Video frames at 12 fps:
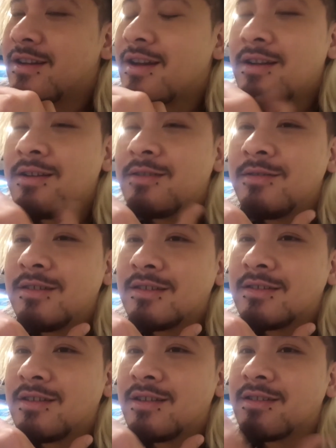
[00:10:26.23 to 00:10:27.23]
I don't know what
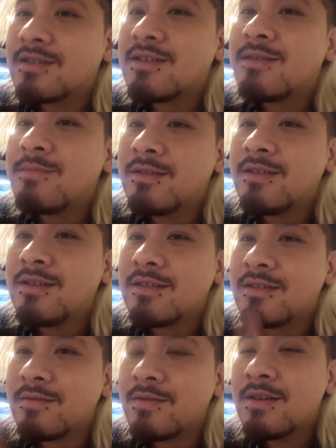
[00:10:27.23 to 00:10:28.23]
it's called. It's a
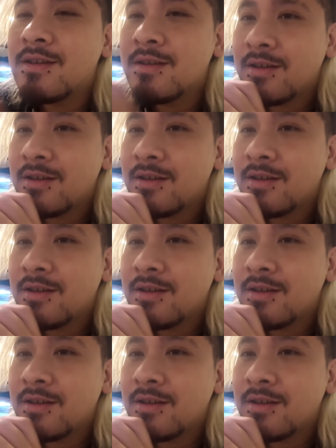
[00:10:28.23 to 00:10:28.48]
compilation of